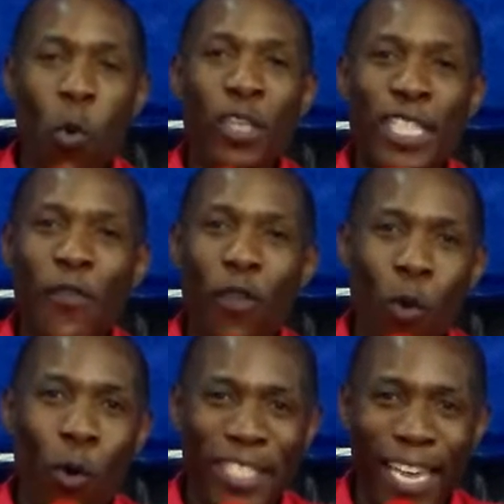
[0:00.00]
water
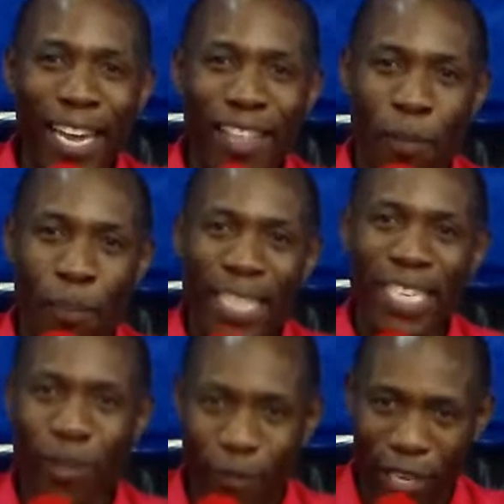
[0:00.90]
for water, the
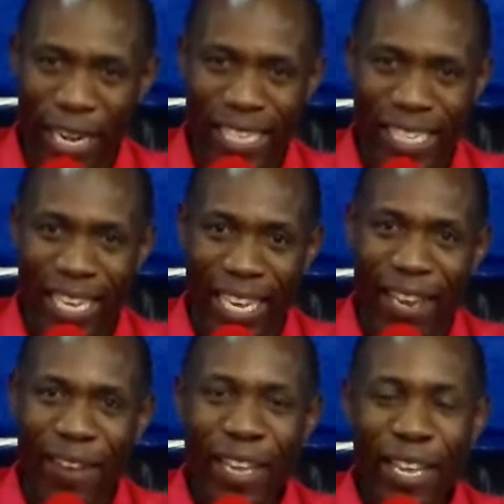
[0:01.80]
parting of the Red
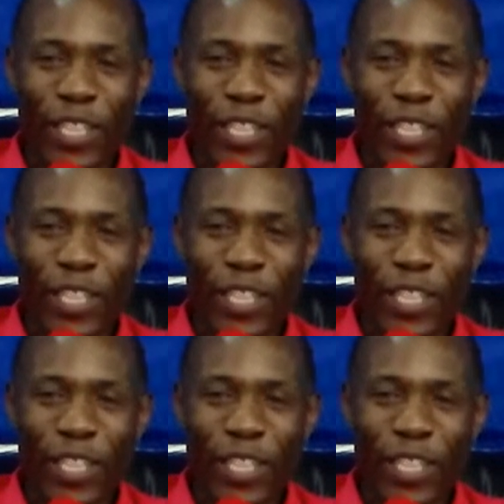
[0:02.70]
Sea.